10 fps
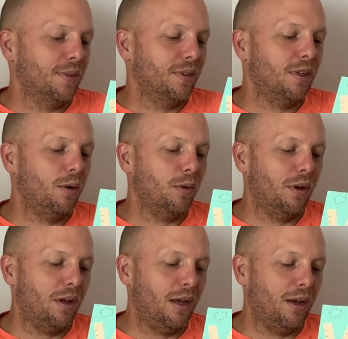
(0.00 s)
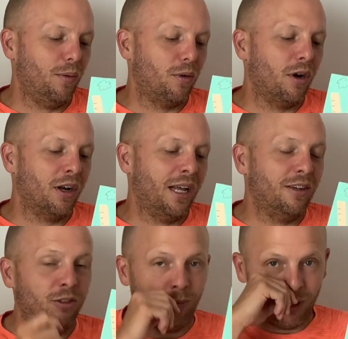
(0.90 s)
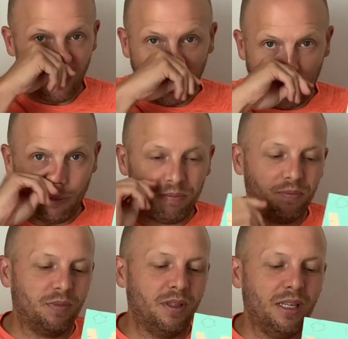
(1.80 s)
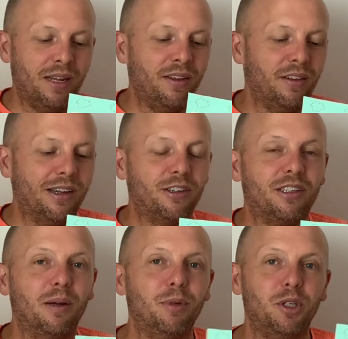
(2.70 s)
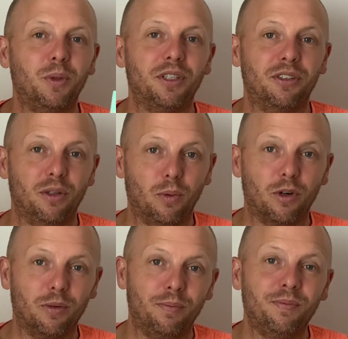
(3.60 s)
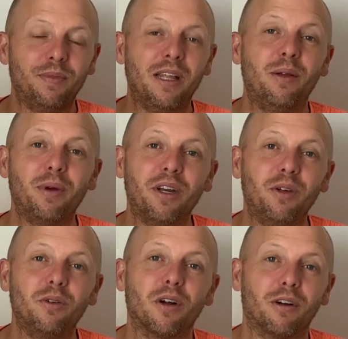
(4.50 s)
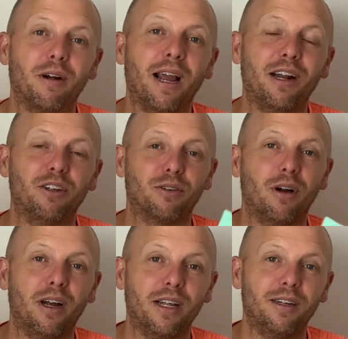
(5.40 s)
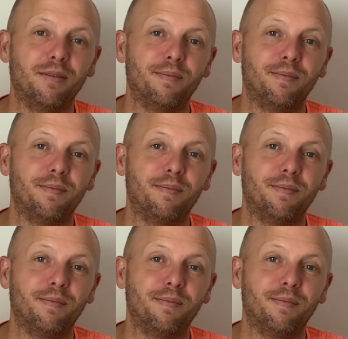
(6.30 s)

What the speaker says: So we're all going to have some dirt and then a letter W, which is the worm. And then we can use our crayon and draw on it.